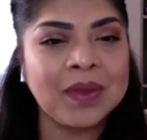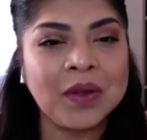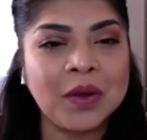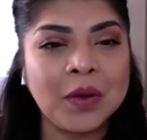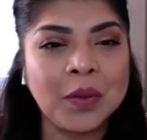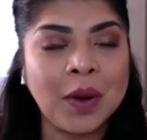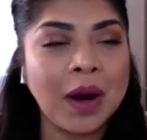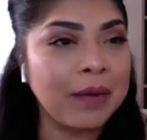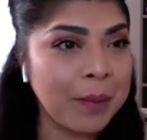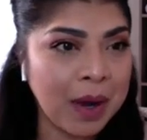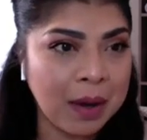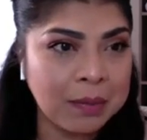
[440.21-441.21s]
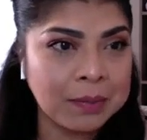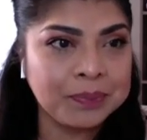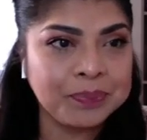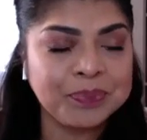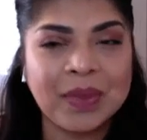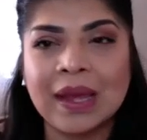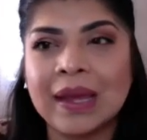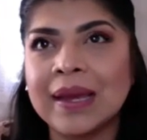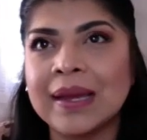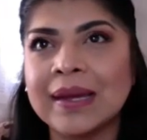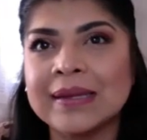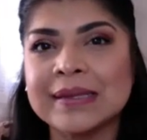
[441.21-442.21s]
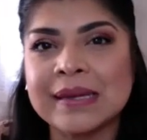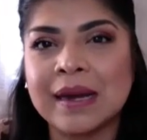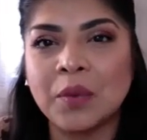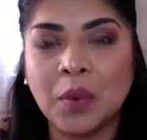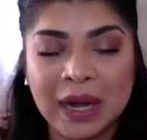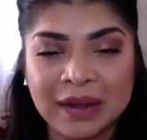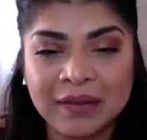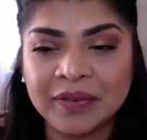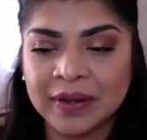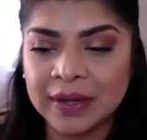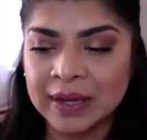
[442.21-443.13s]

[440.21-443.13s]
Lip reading: You are a mom and a wife,